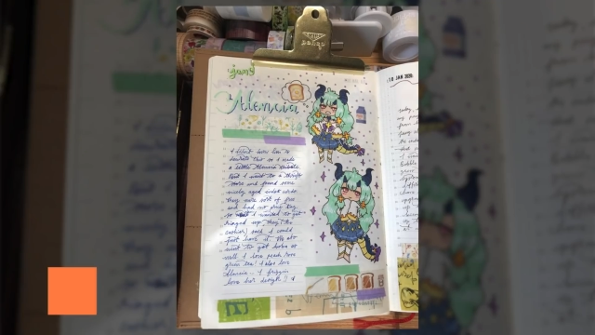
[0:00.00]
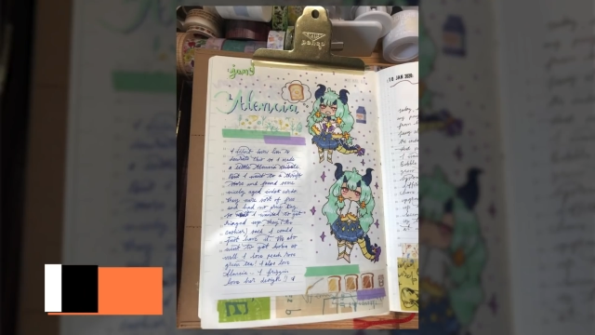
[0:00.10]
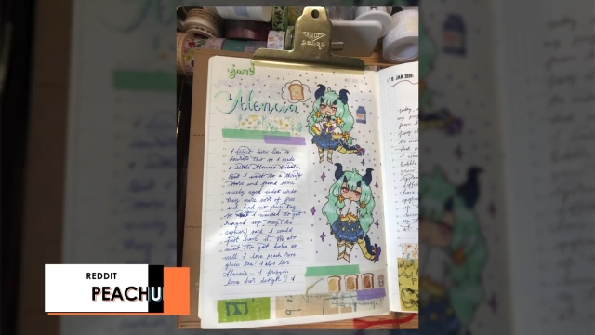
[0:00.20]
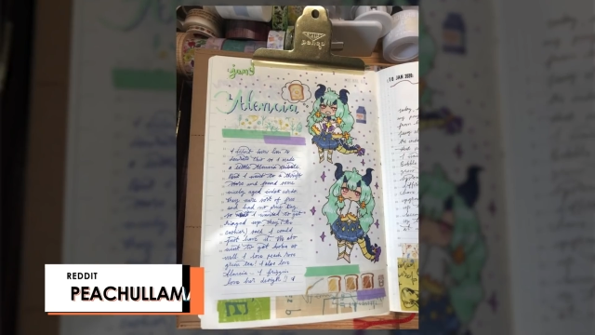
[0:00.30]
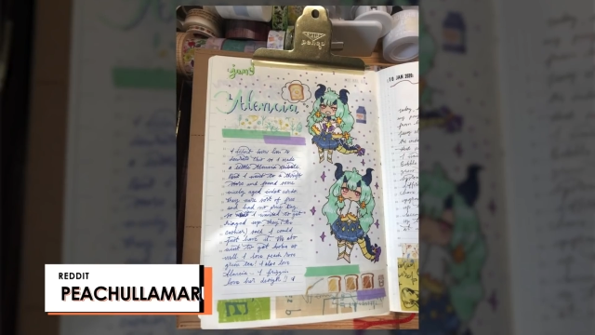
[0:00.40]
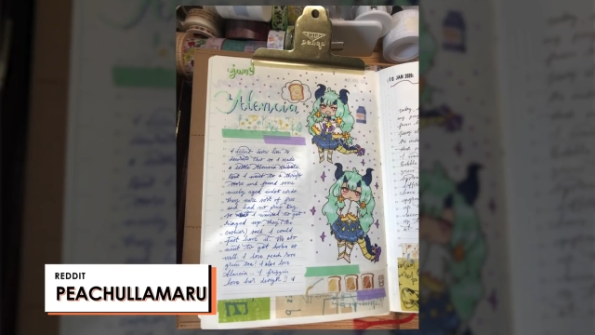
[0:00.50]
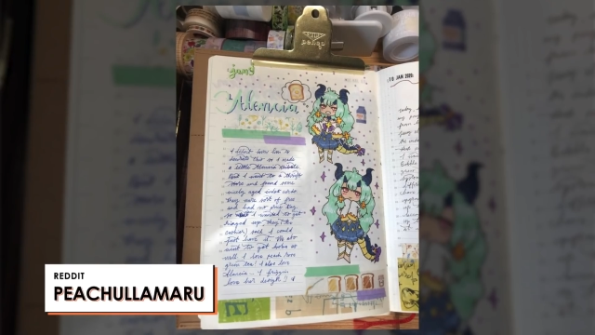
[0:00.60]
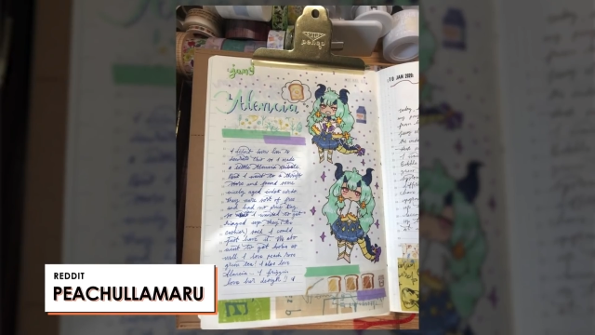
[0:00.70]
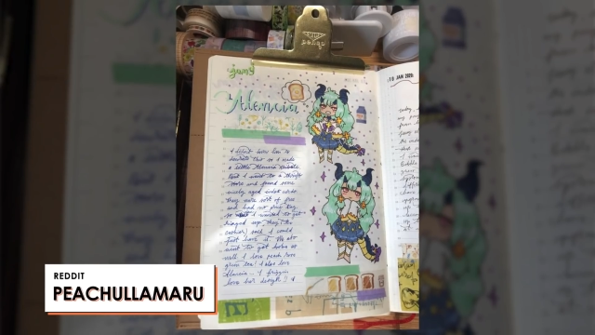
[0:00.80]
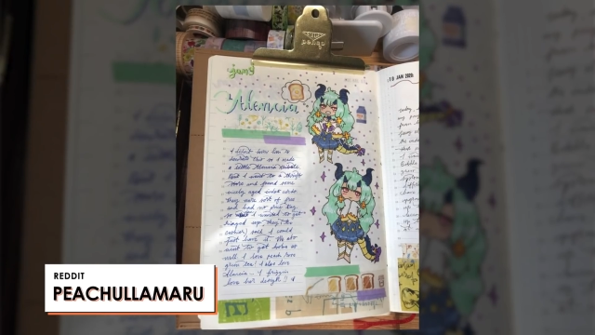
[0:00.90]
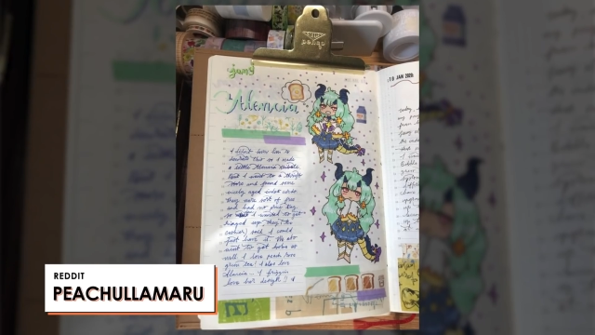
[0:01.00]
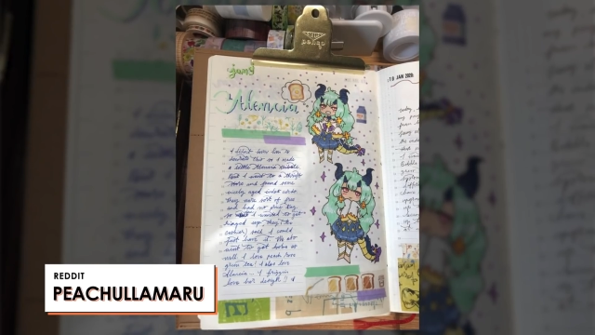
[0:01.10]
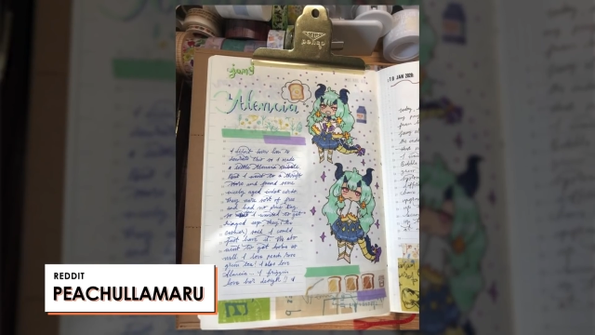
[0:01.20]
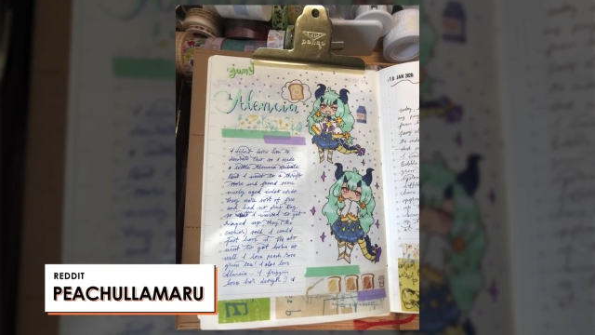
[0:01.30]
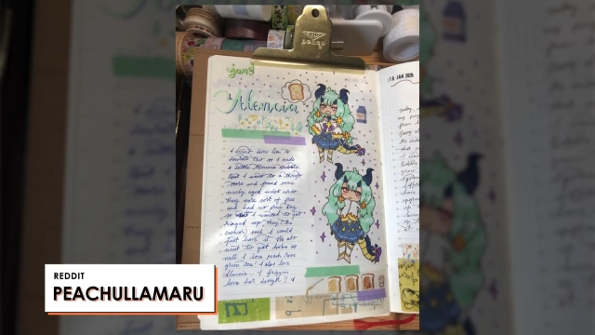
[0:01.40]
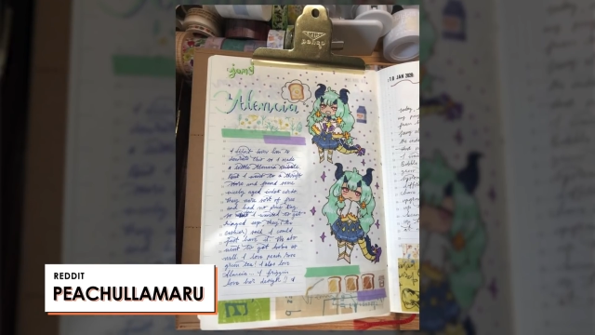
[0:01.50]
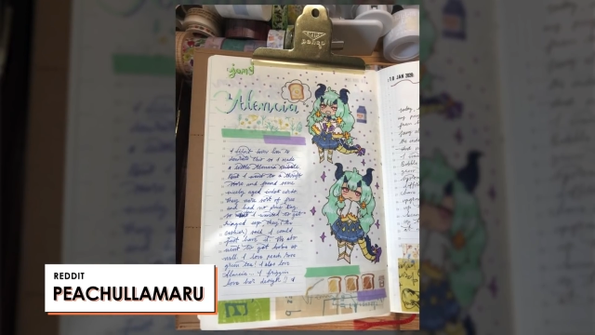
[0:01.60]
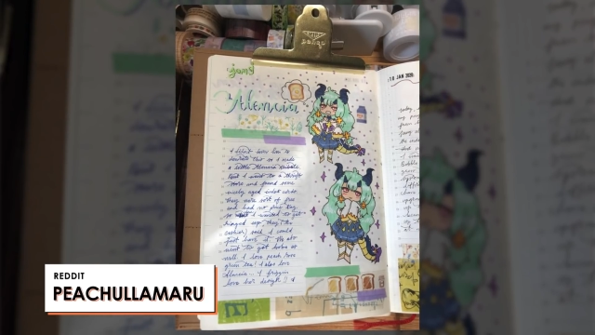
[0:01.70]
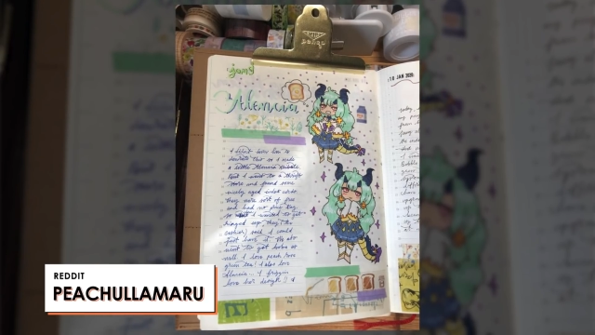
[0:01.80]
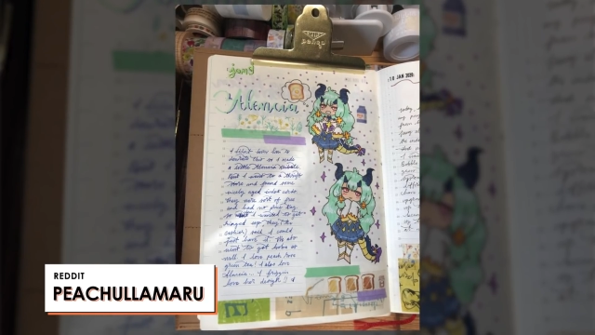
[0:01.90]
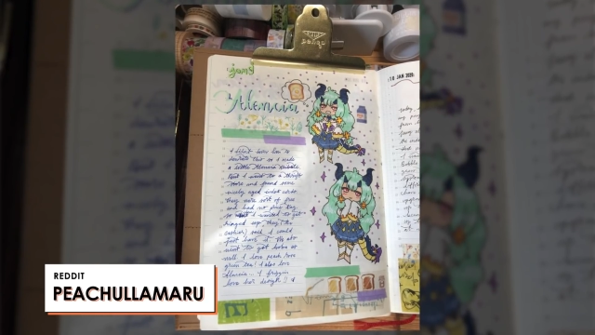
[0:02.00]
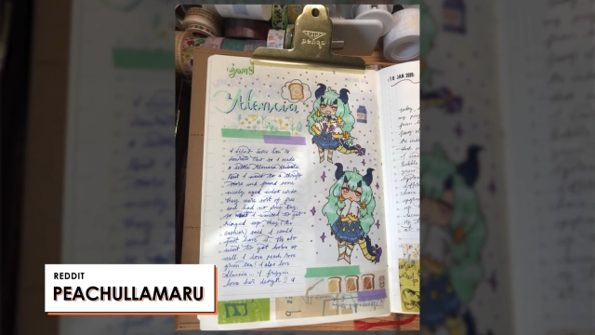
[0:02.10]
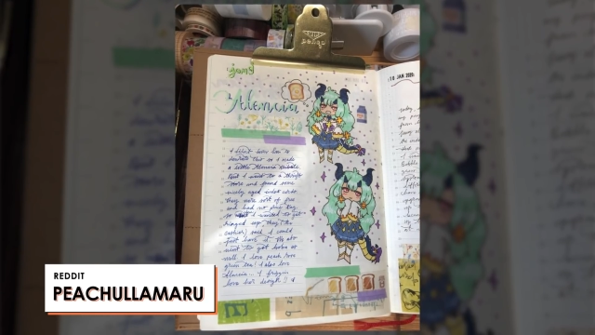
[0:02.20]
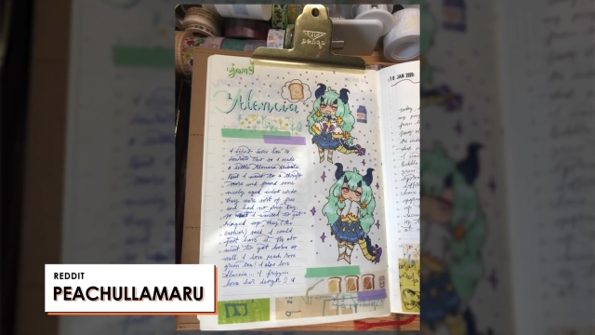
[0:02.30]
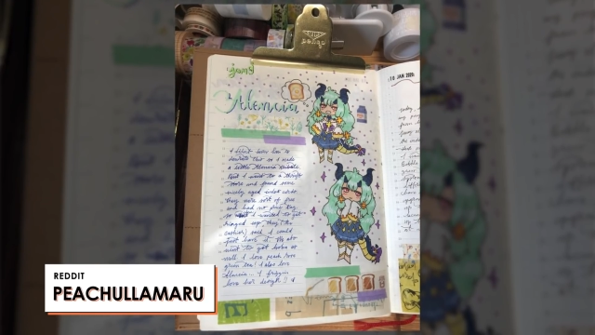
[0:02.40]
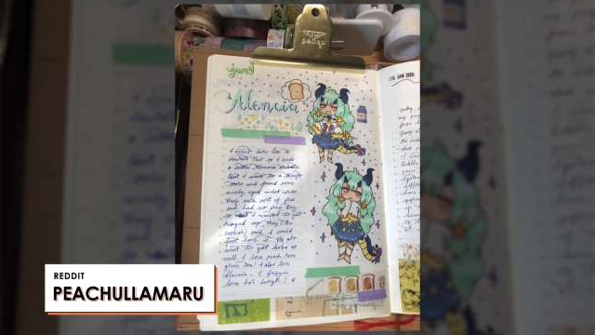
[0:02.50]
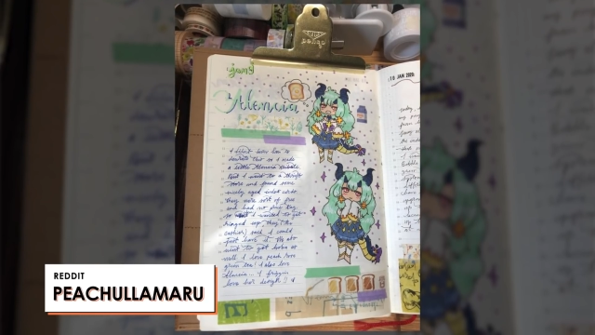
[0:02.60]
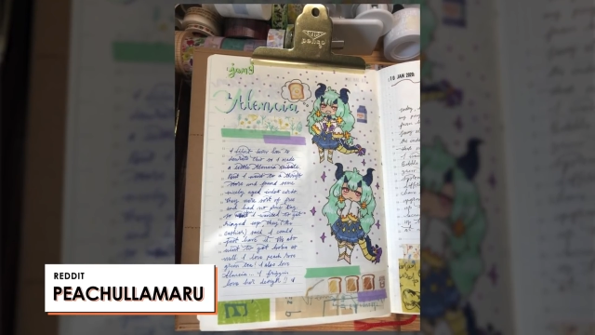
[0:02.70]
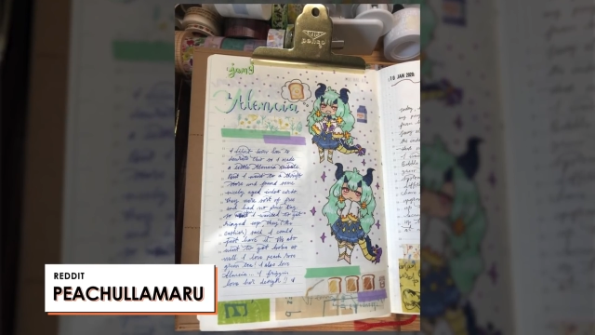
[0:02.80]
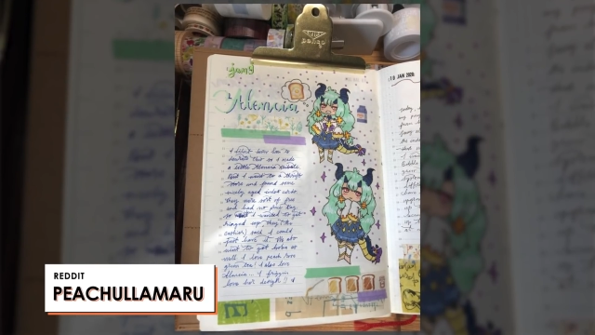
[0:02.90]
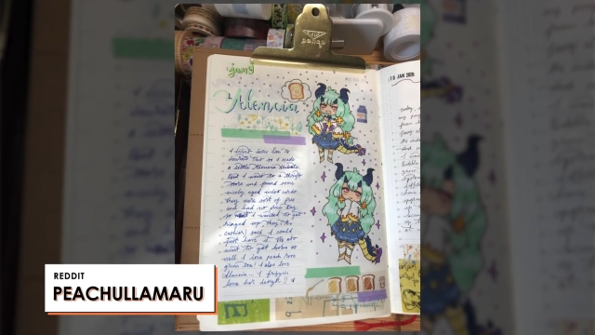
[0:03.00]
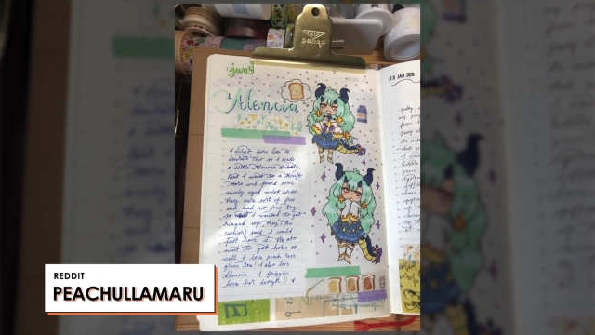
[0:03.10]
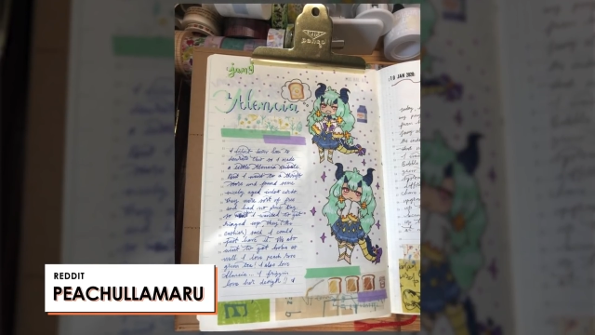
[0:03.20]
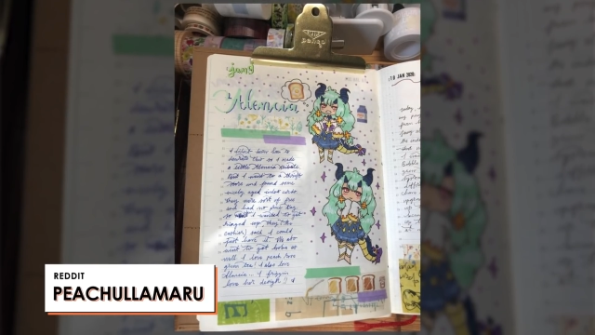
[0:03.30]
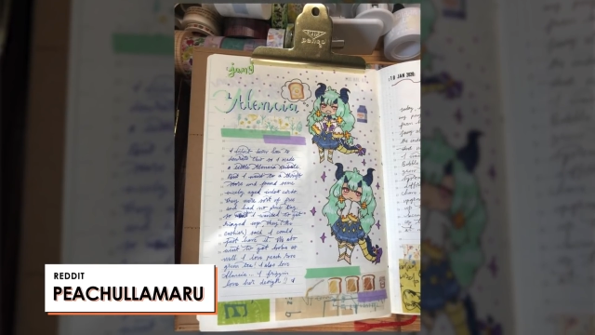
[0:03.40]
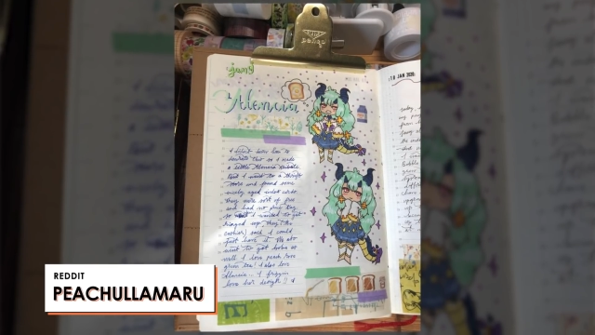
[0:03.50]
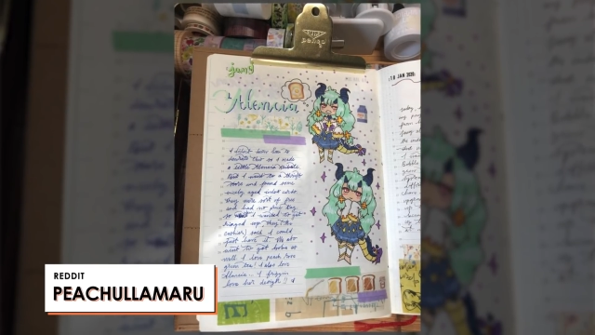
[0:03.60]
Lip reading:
No face is visible, so there are no lips to read.